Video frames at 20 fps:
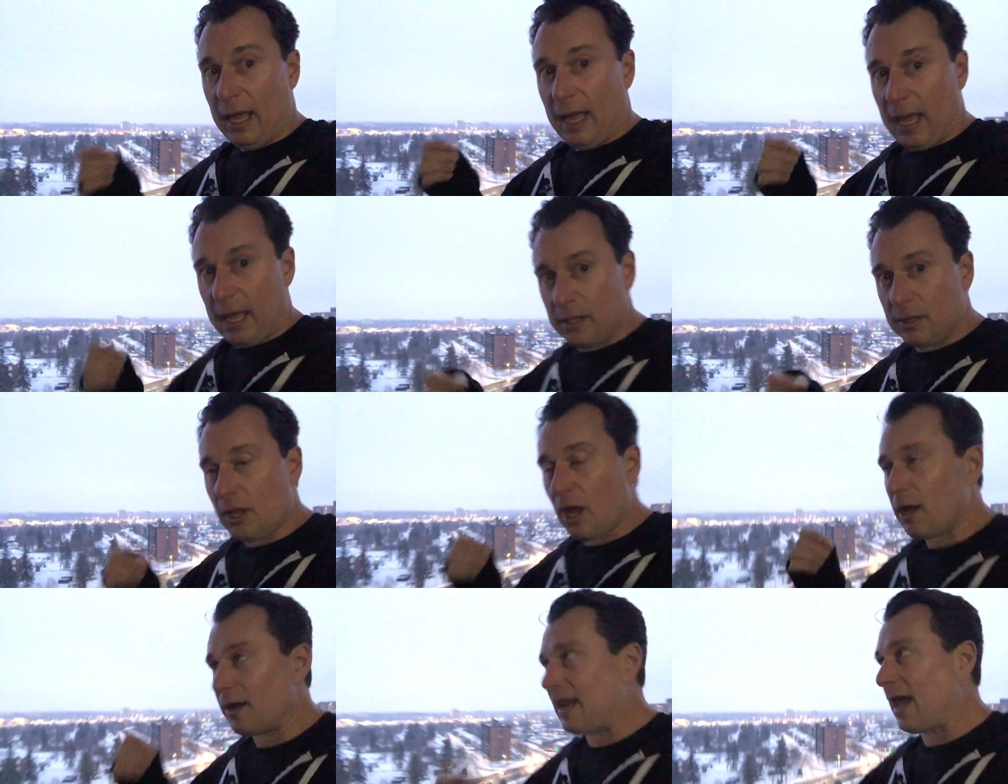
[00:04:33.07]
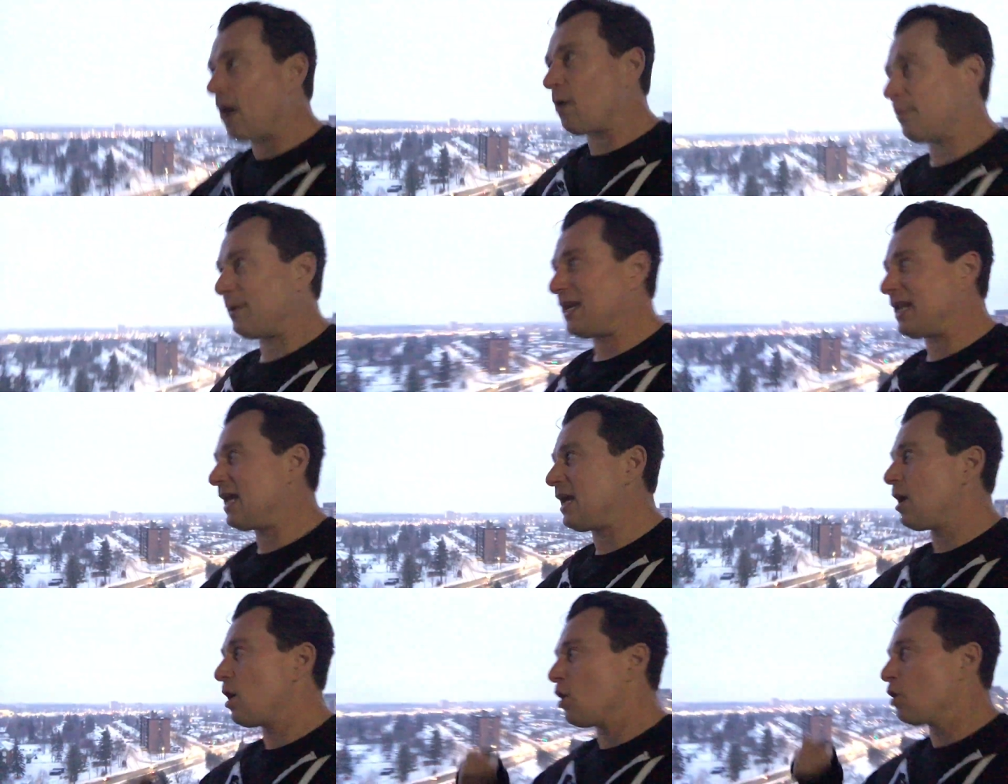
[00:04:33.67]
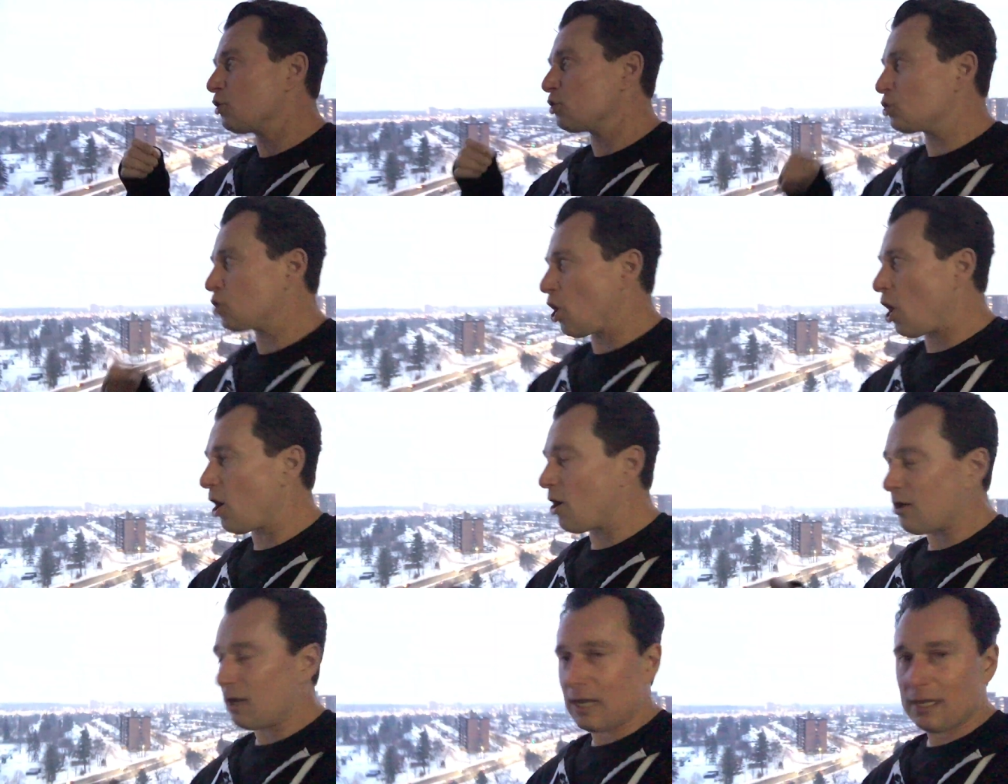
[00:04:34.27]
and not how many
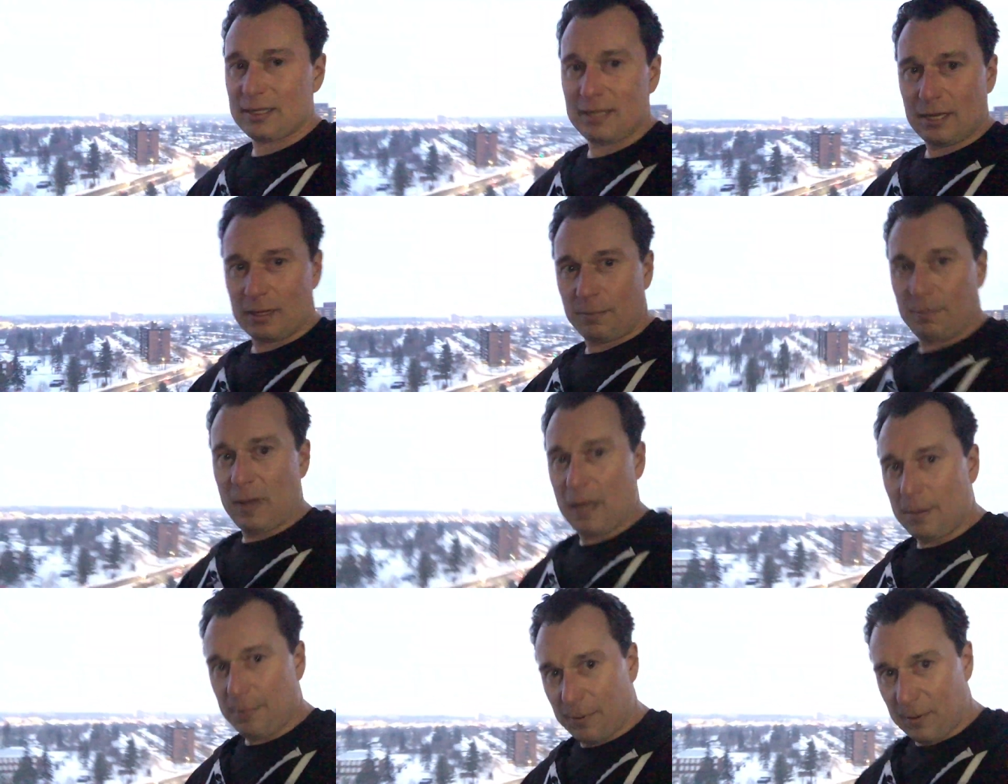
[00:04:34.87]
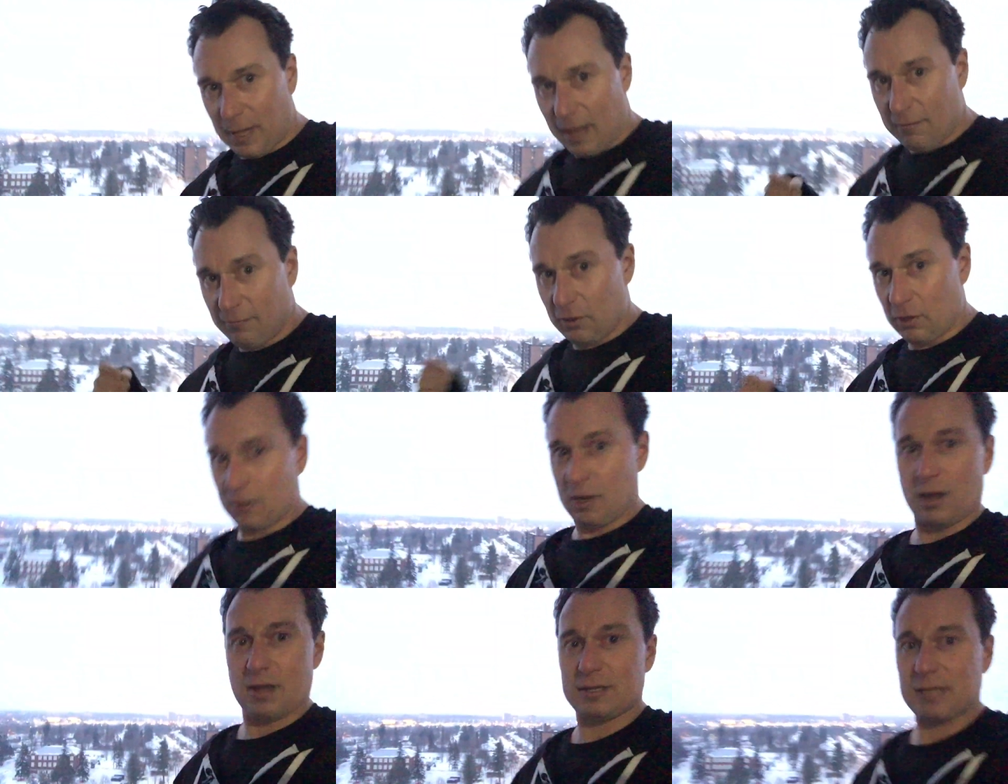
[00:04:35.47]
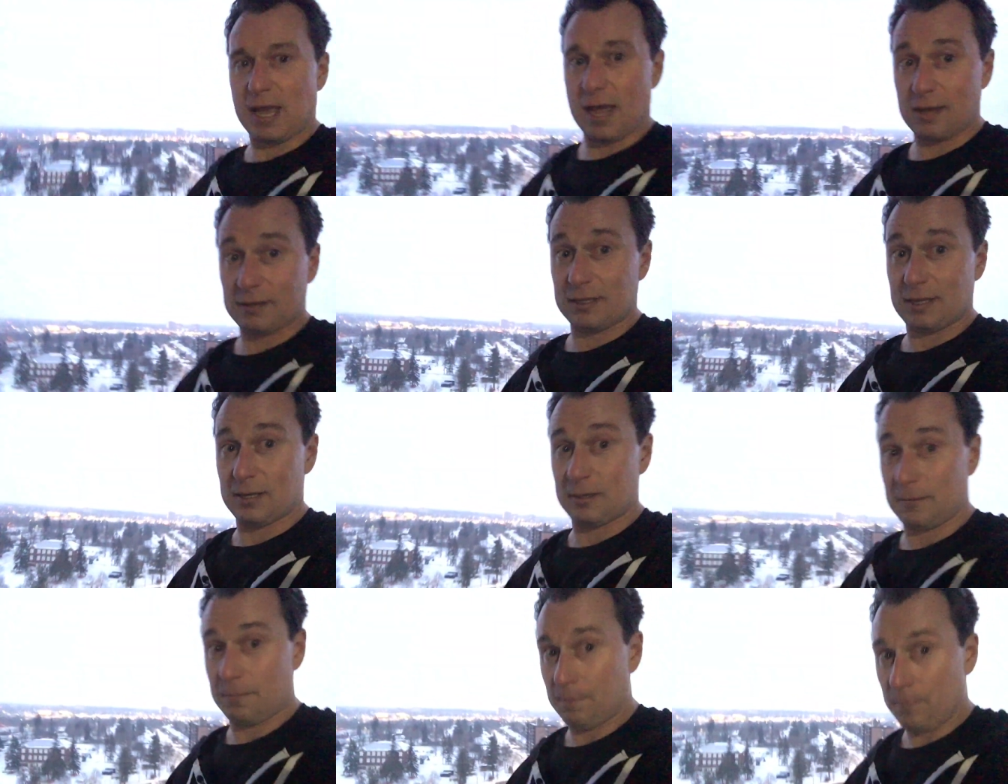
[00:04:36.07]
targeted people have you
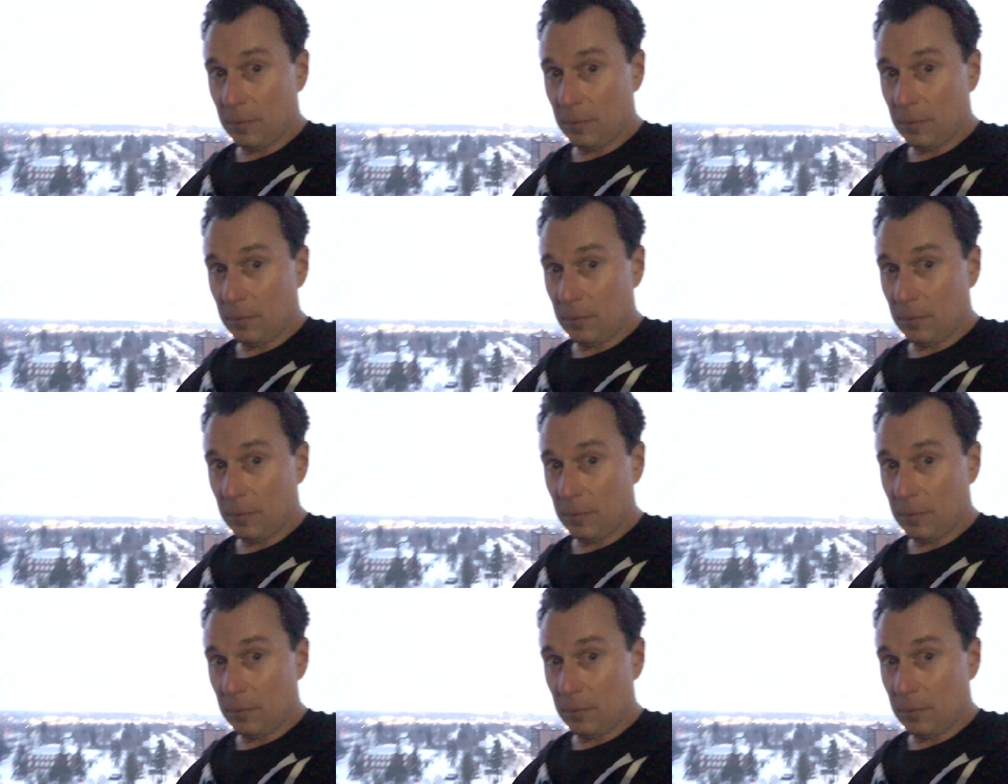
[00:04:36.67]
contacted.